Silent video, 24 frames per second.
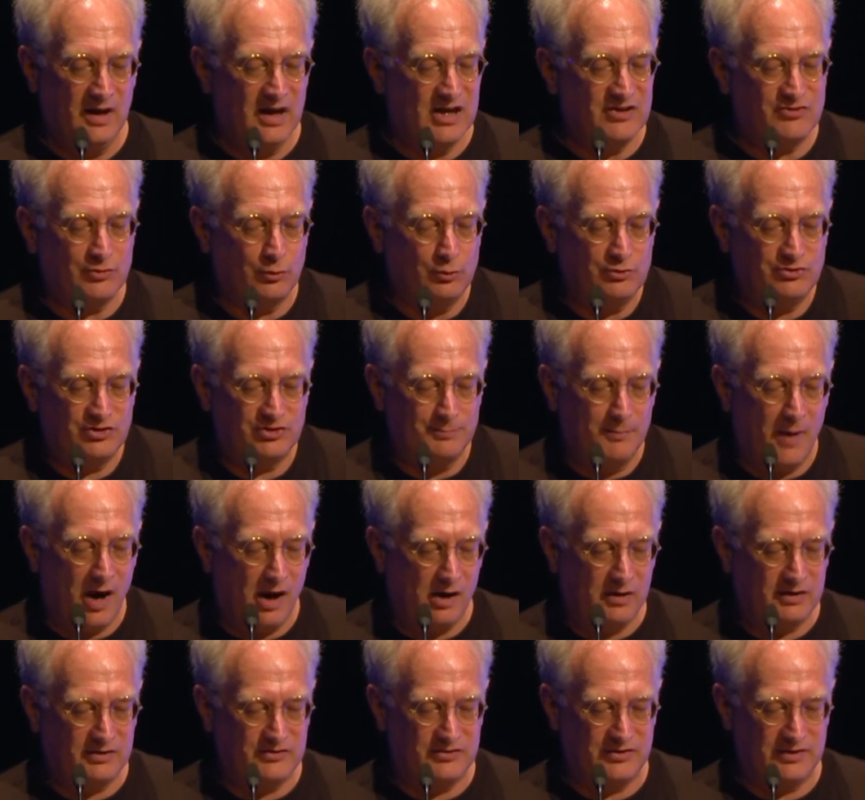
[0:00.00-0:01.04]
It's all just
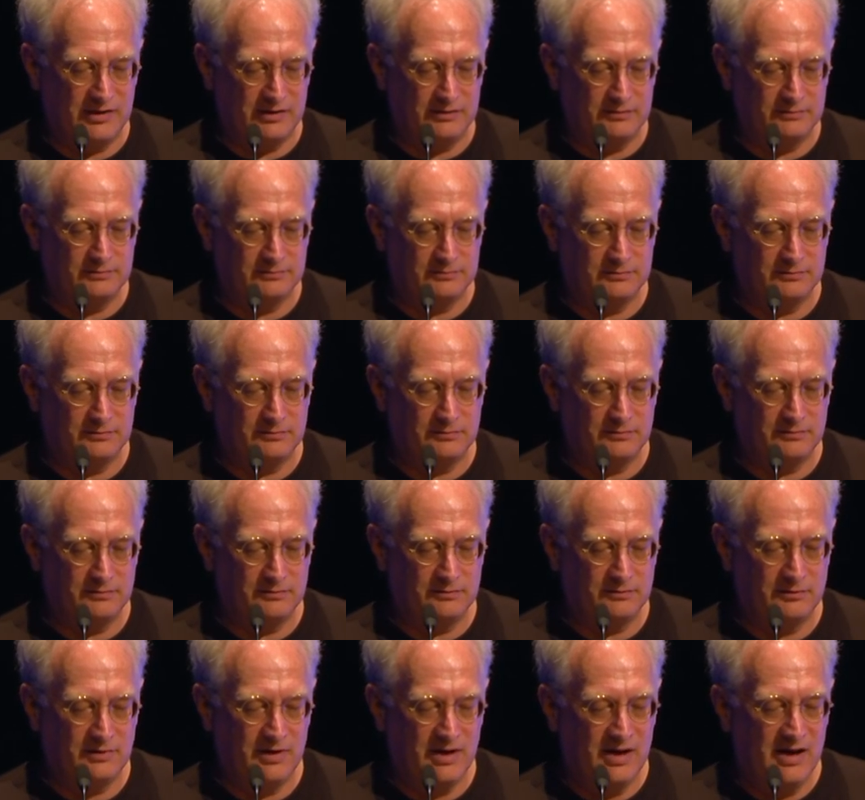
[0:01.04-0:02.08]
marketing.
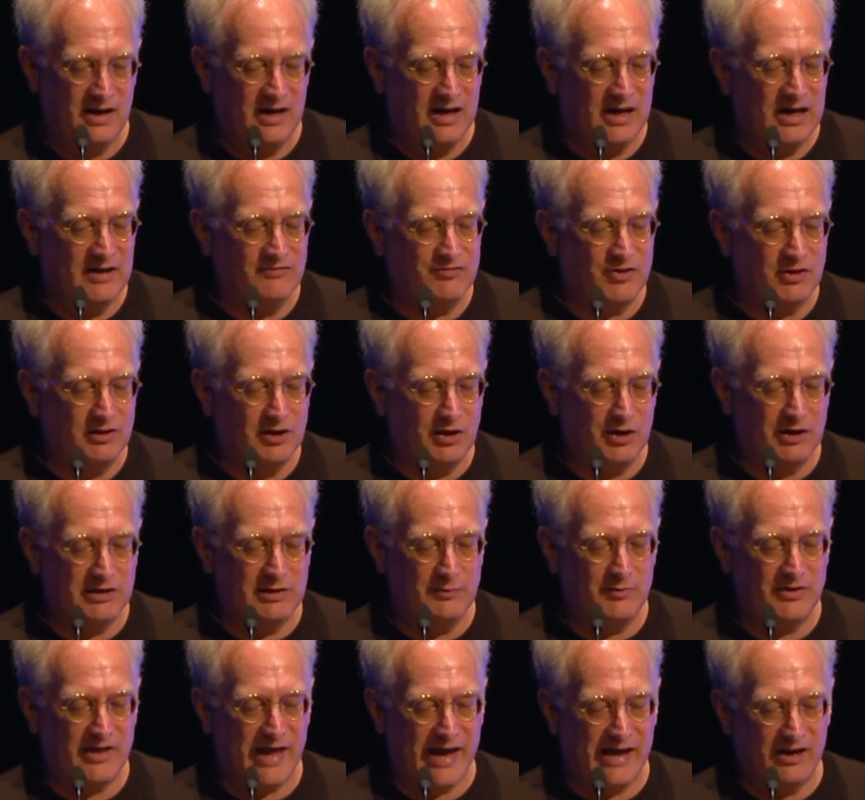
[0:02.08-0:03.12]
If the
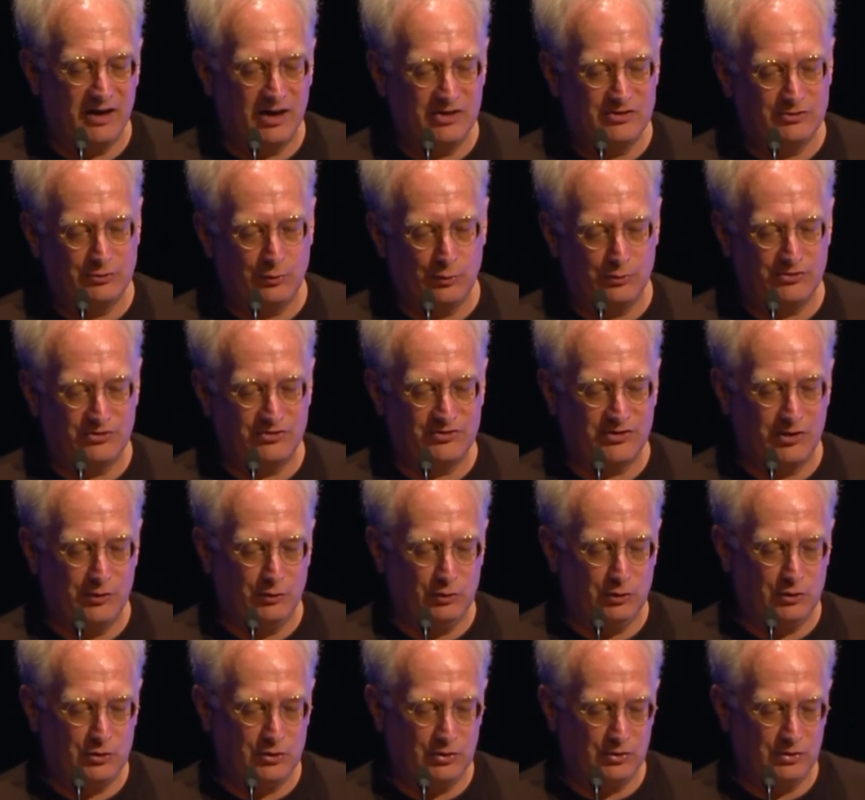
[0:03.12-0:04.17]
learning with AI tools are so
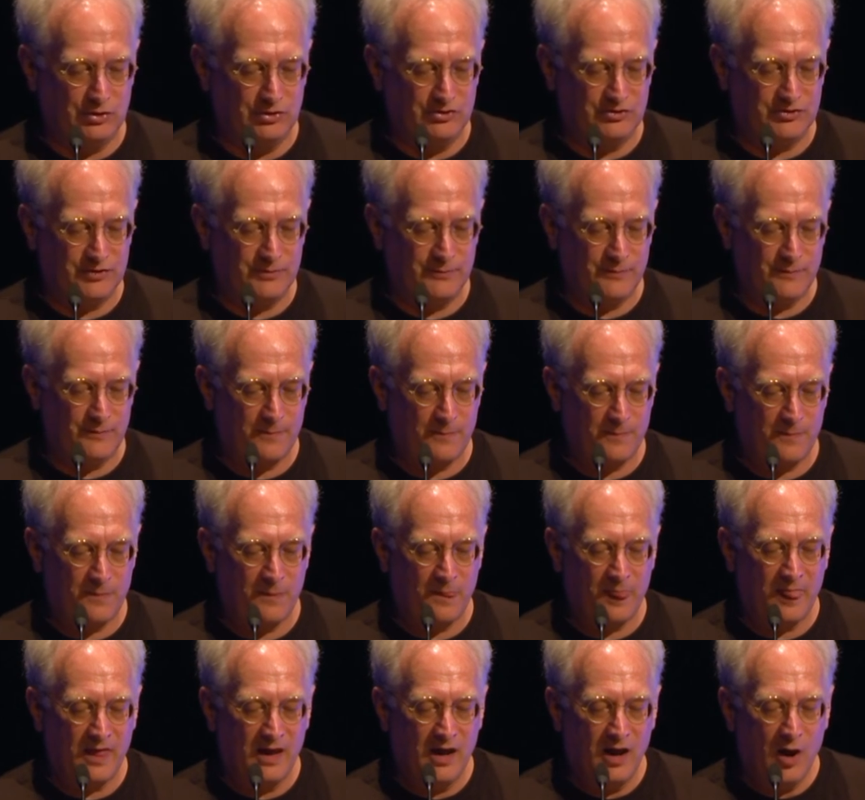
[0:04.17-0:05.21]
good,
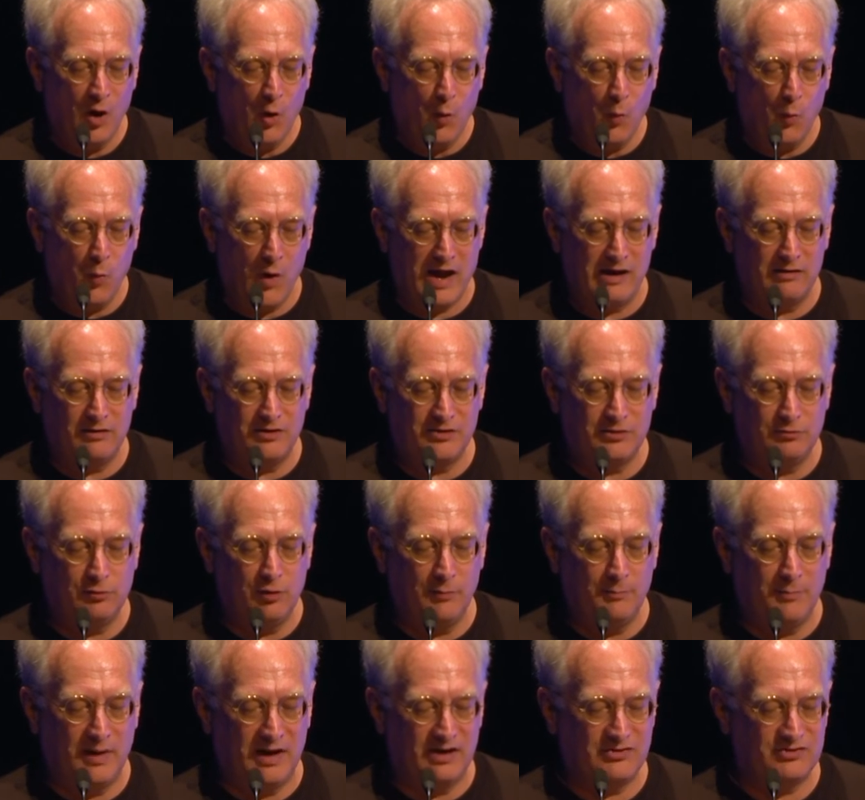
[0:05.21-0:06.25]
where are the
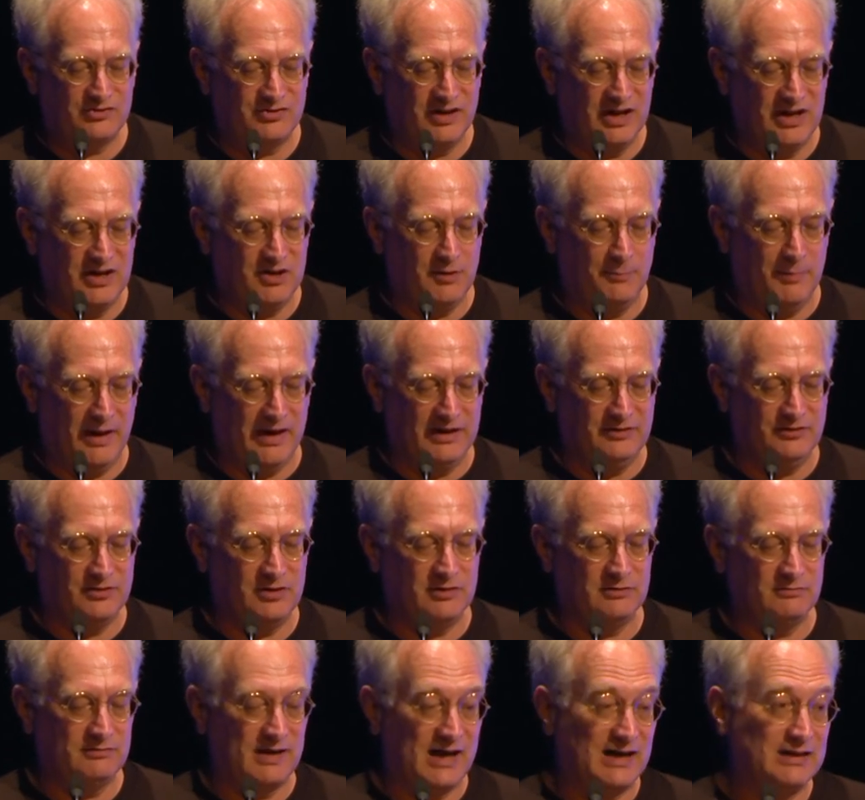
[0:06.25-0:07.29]
robust,
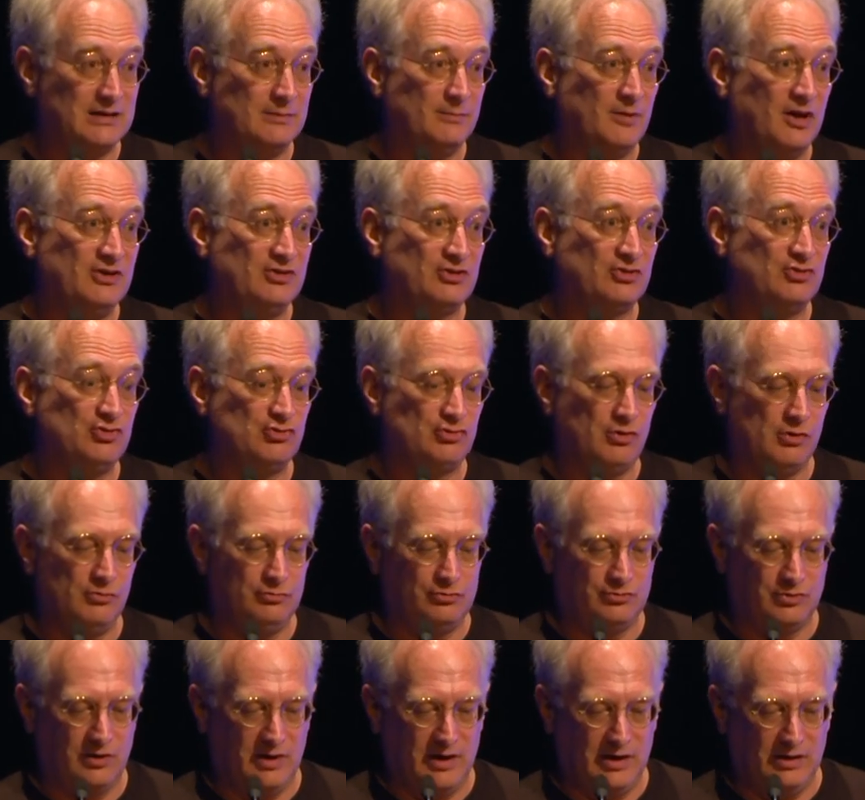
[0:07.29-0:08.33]
independent, randomized control
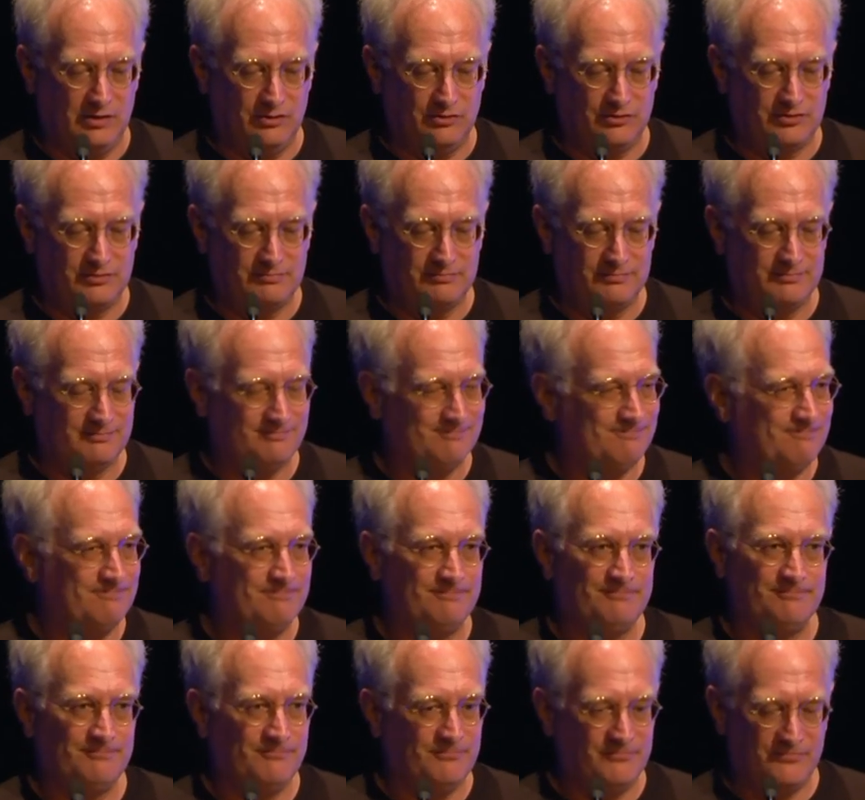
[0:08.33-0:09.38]
trials?
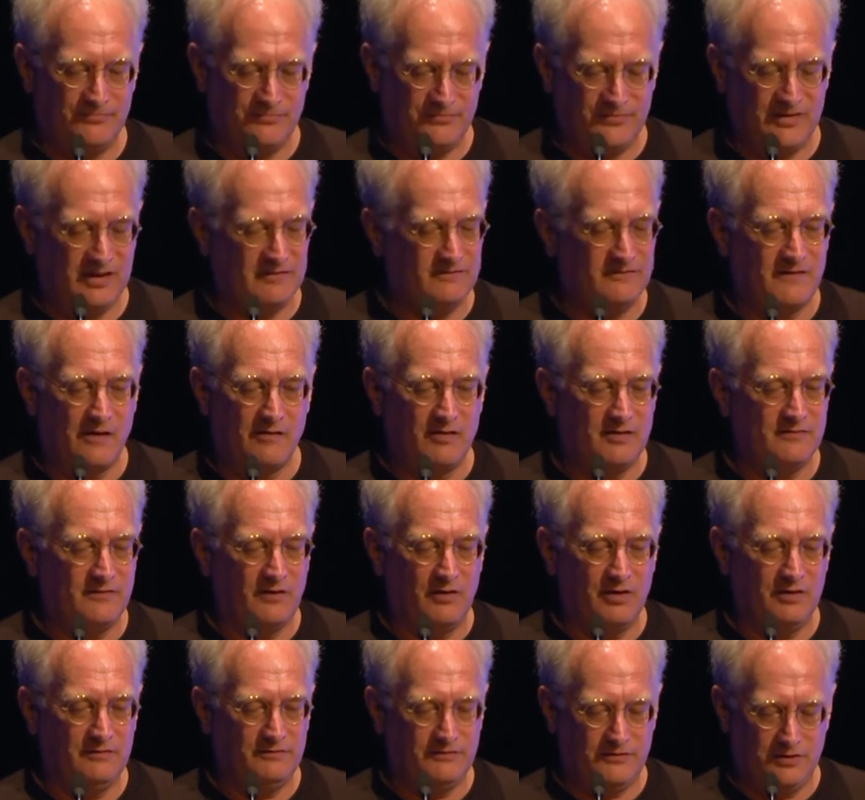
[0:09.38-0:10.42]
They're very, very